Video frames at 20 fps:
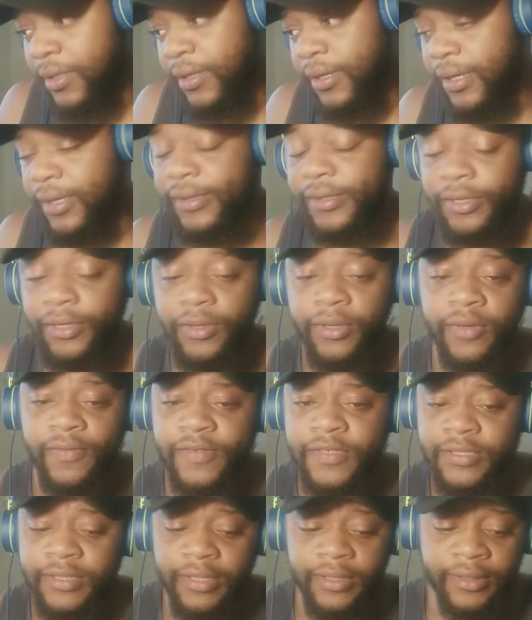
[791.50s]
in the
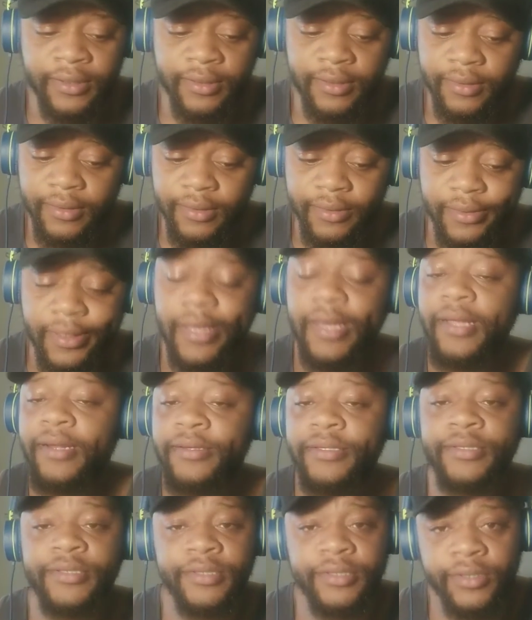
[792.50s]
UFC can
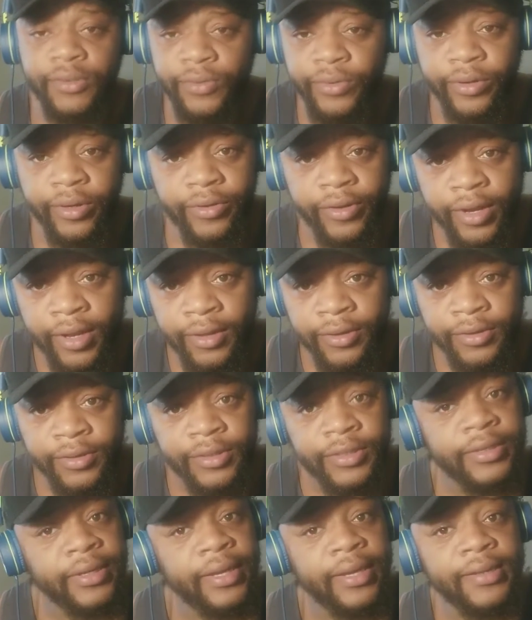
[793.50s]
just screw around
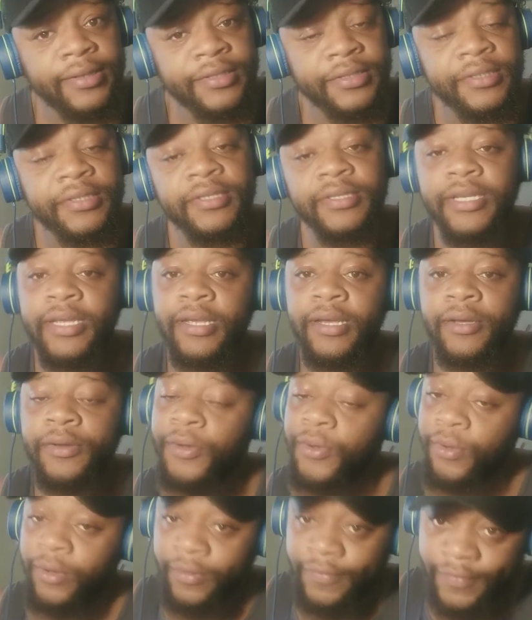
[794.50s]
and just take
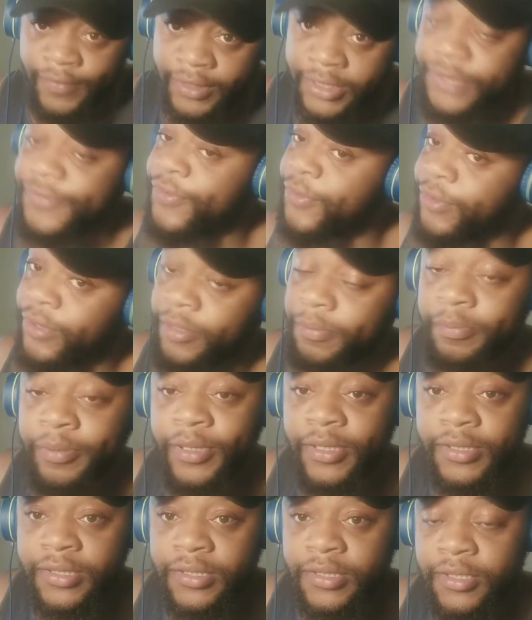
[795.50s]
all of us for the
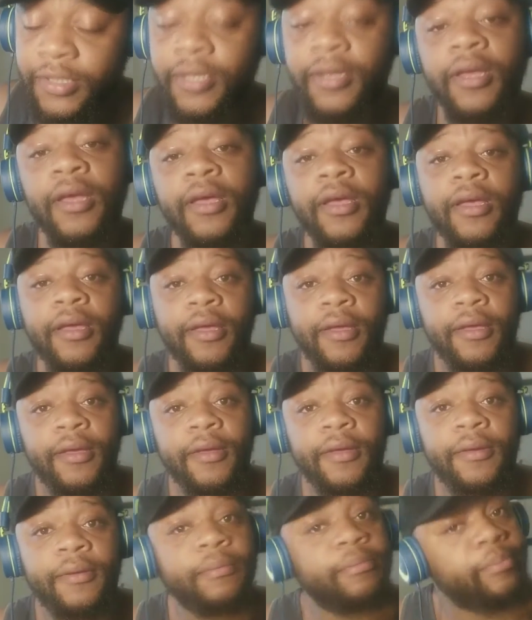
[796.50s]
piss.
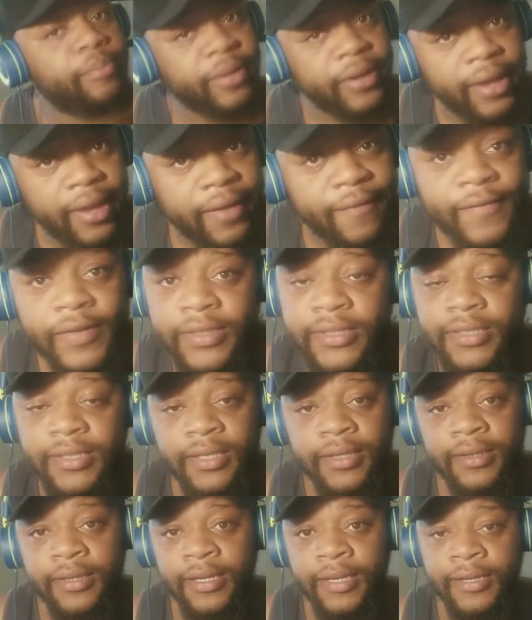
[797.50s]
But having
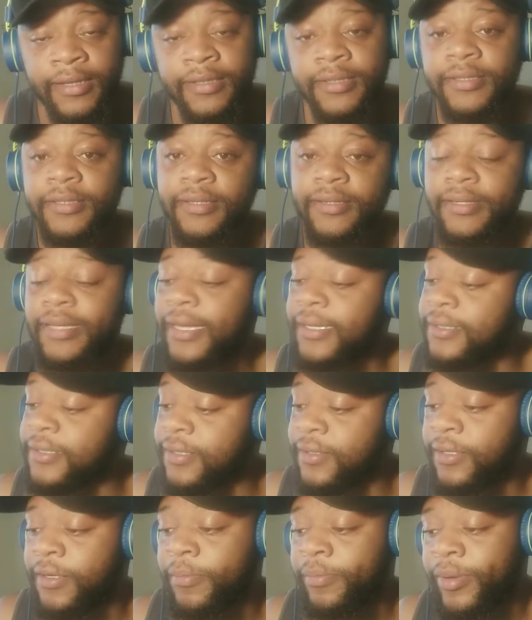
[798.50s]
said that, that's
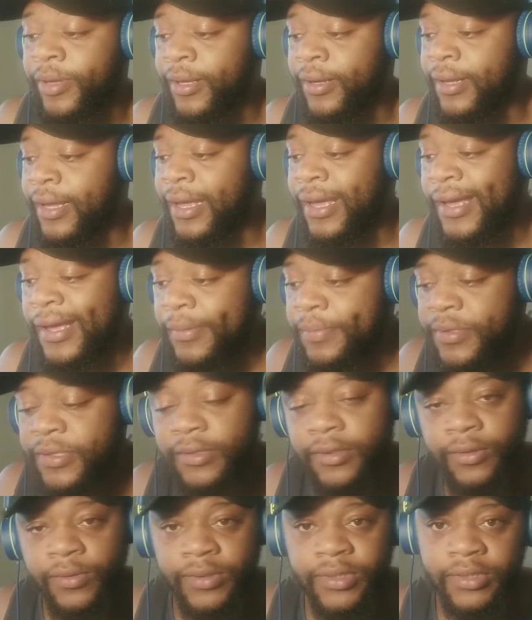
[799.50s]
going to be an
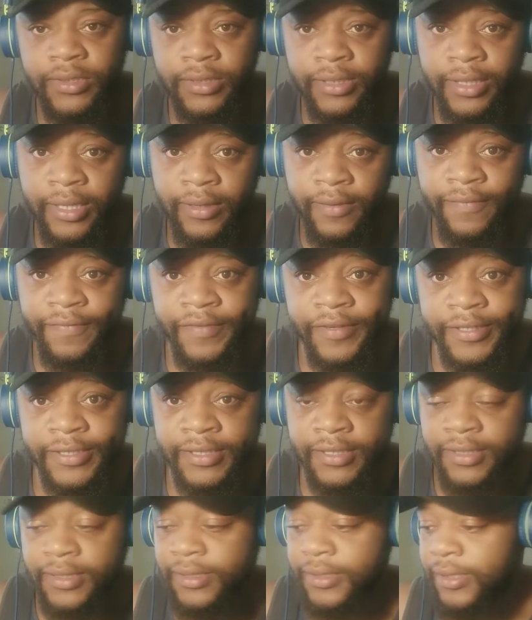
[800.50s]
absolute
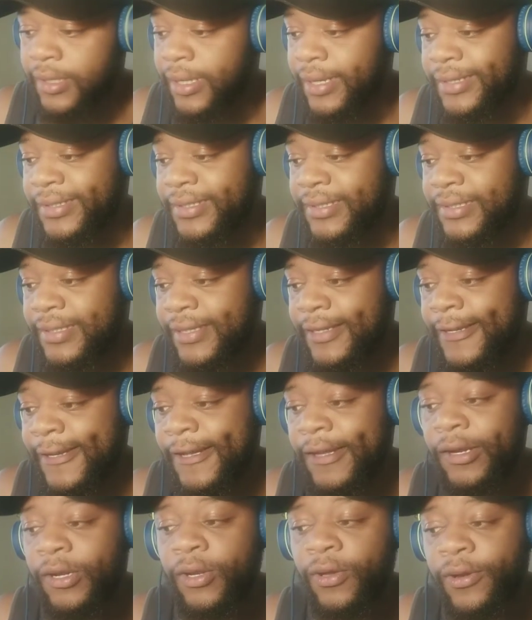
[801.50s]
slugfest. I see
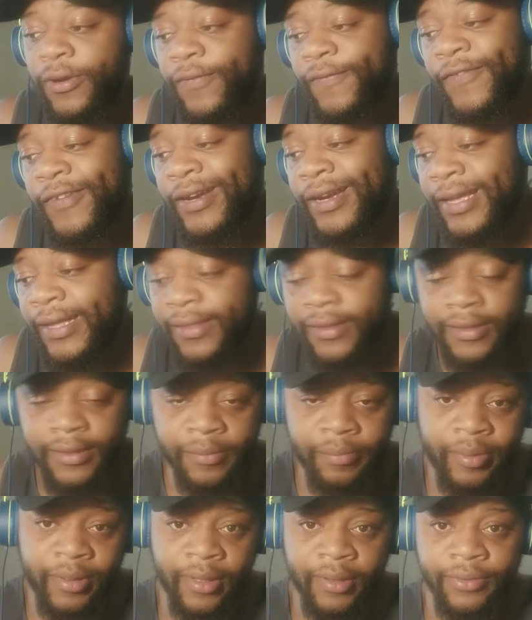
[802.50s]
a lot of leather
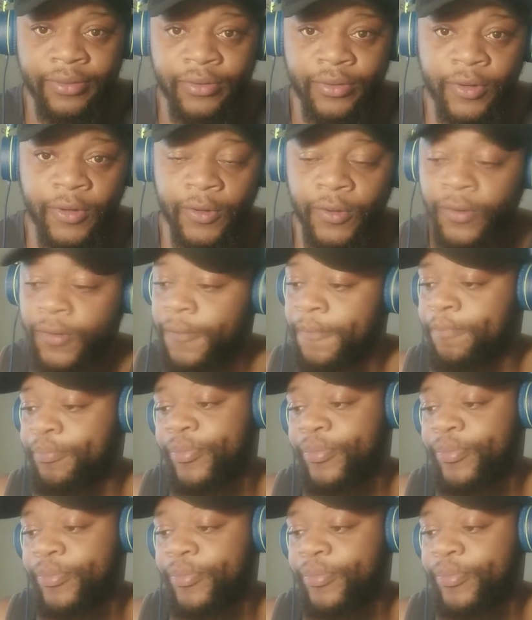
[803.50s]
being thrown.